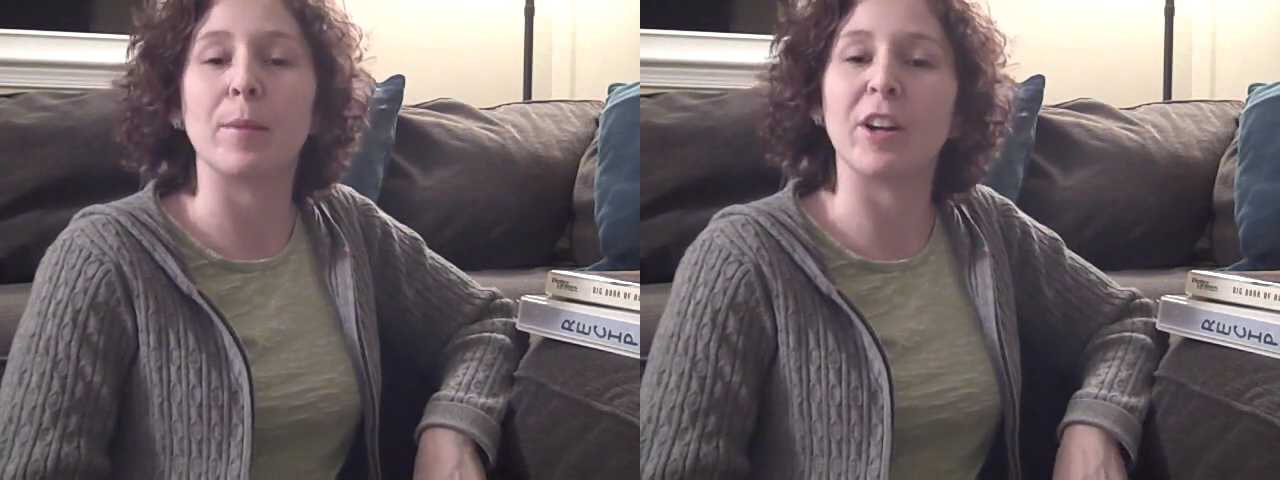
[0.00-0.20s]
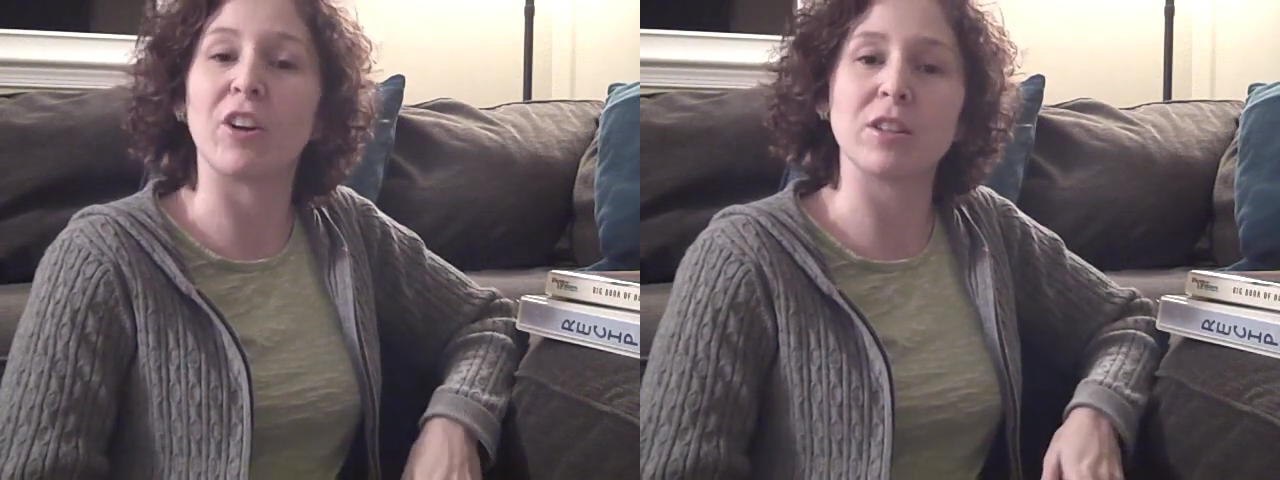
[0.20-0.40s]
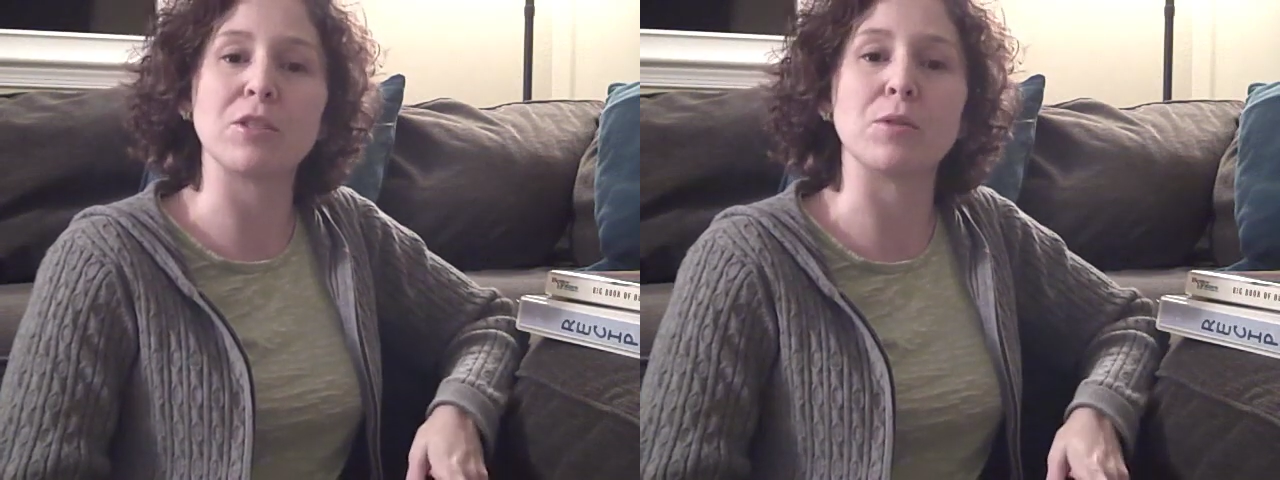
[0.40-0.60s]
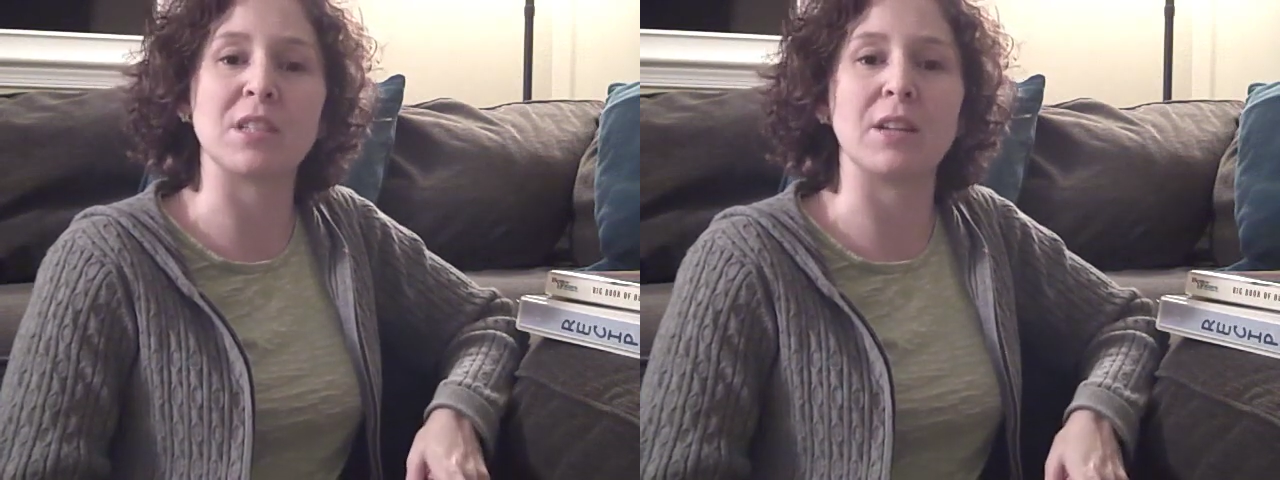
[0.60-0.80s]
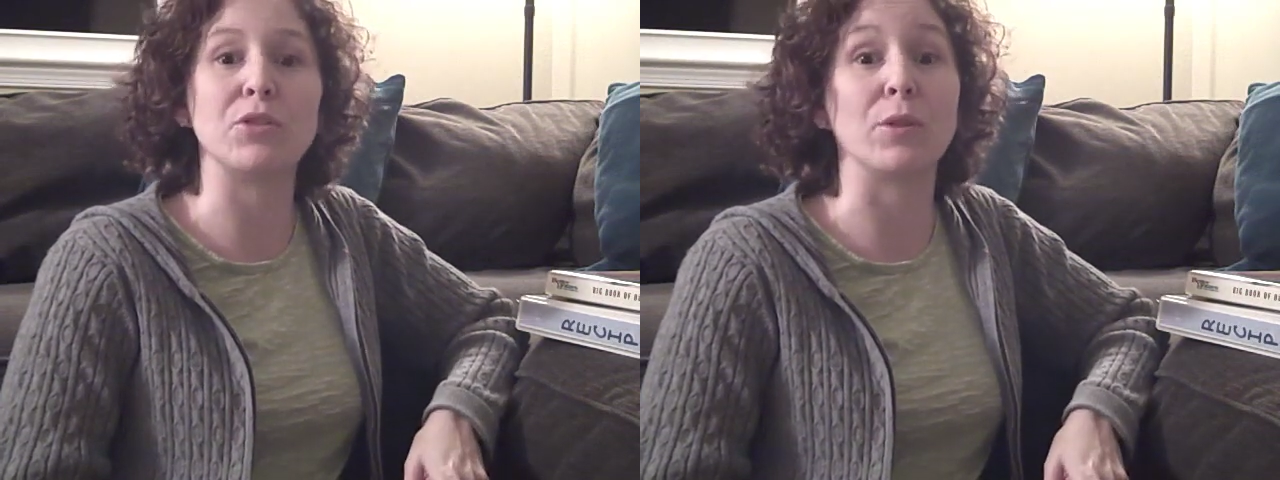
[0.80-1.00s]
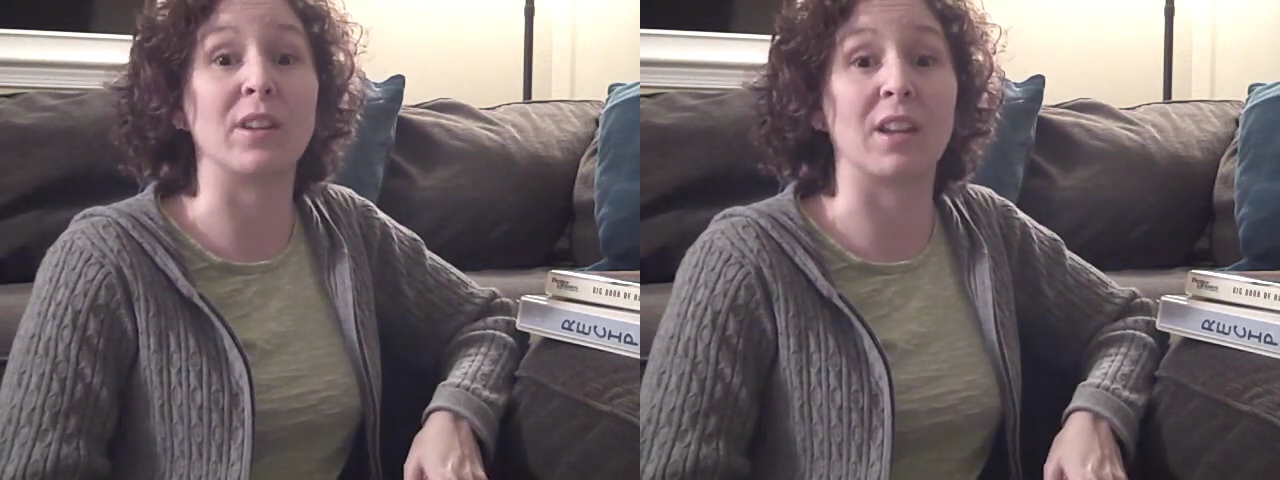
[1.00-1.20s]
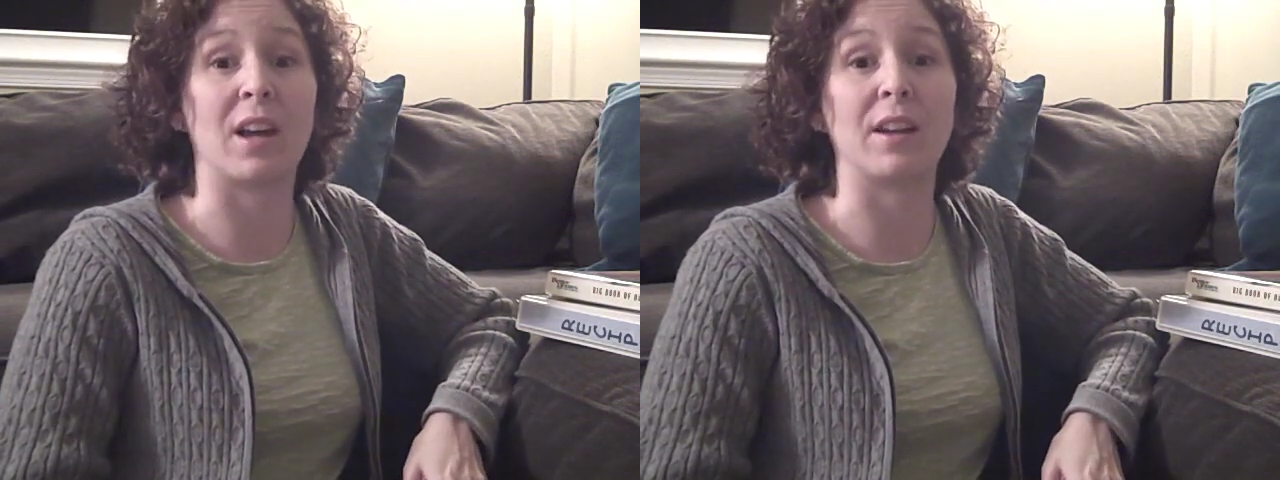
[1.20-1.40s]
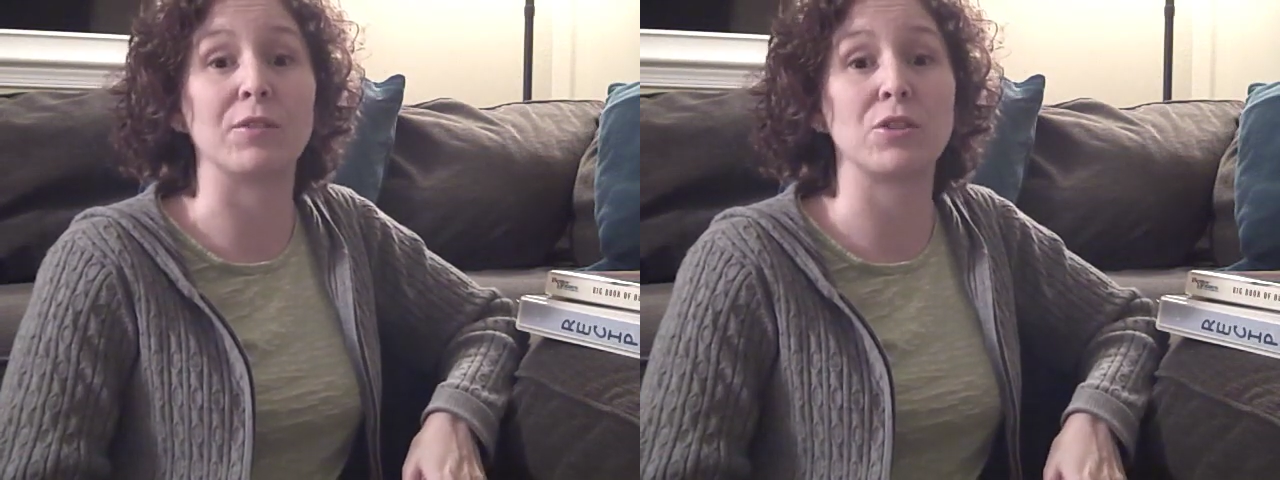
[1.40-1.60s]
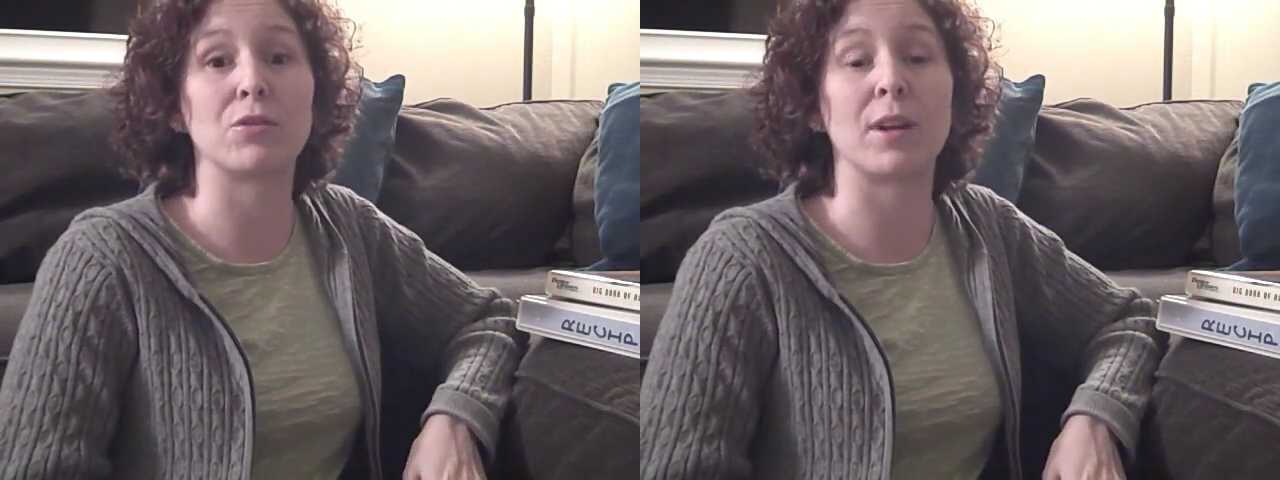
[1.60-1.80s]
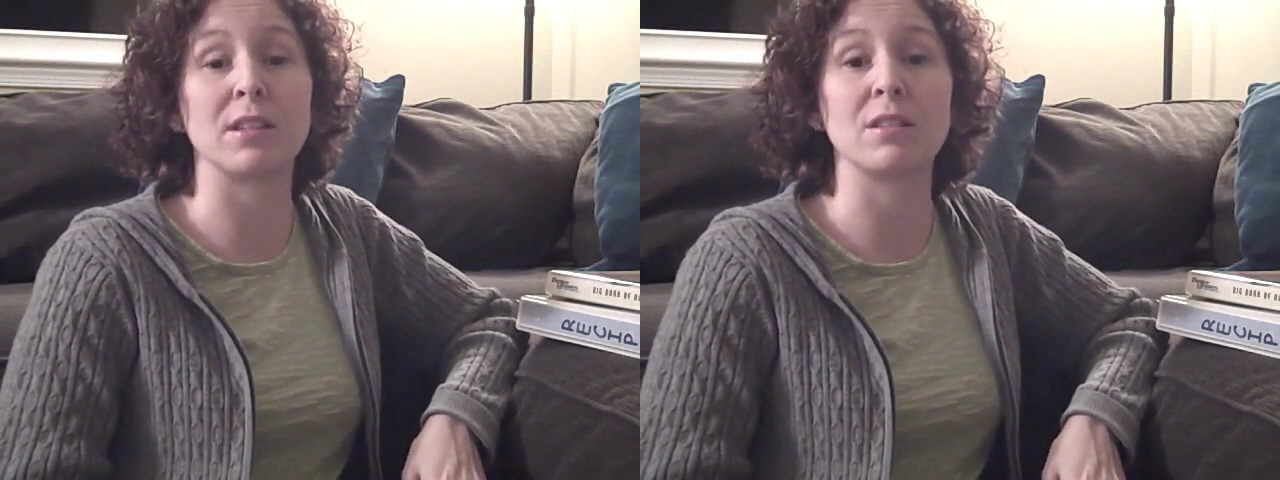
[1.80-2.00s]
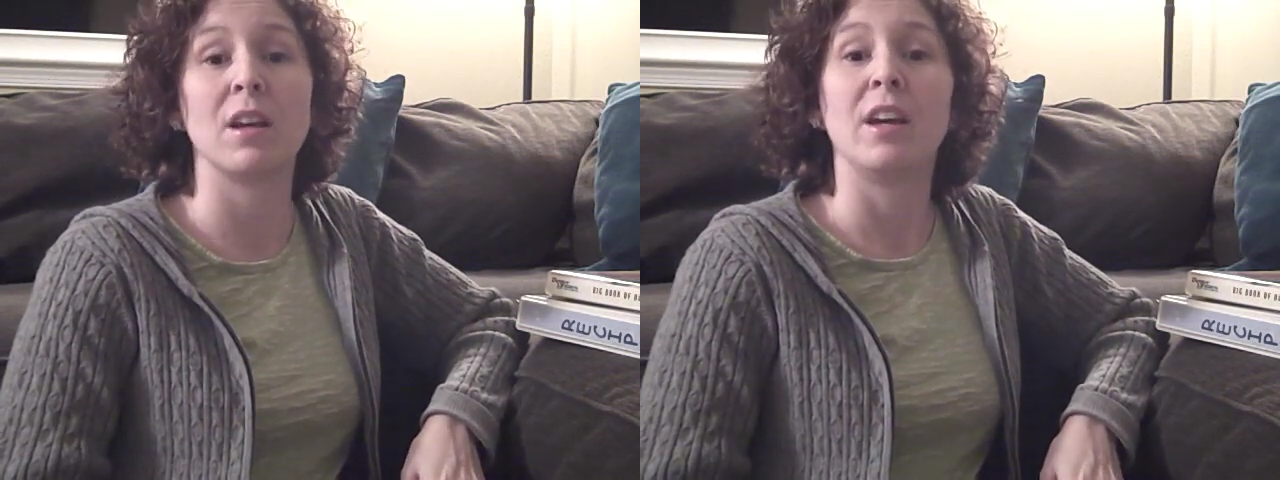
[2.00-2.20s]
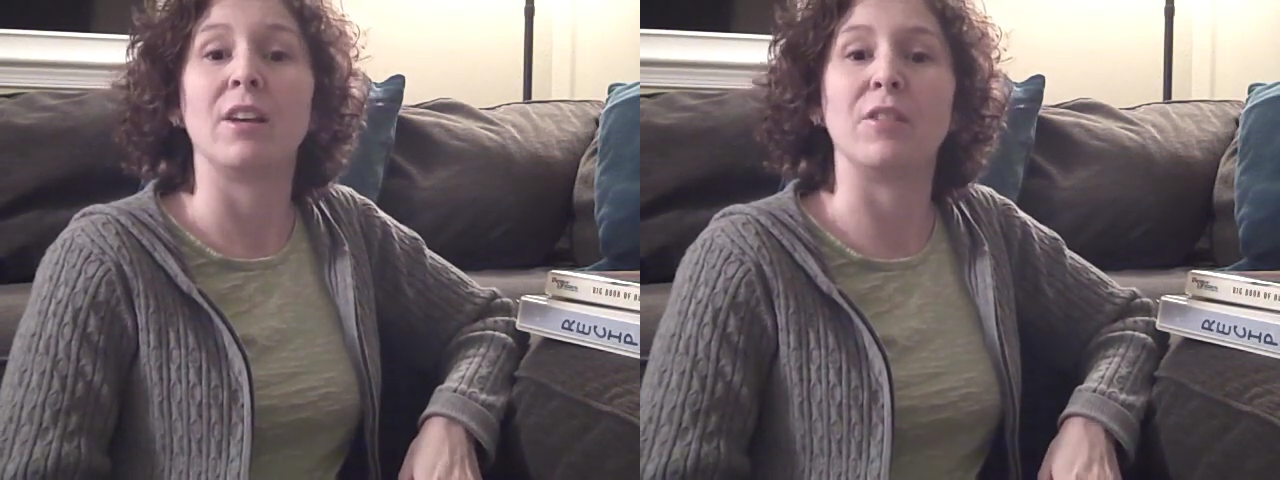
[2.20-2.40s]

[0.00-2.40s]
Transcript: but it also saves you a lot of stress.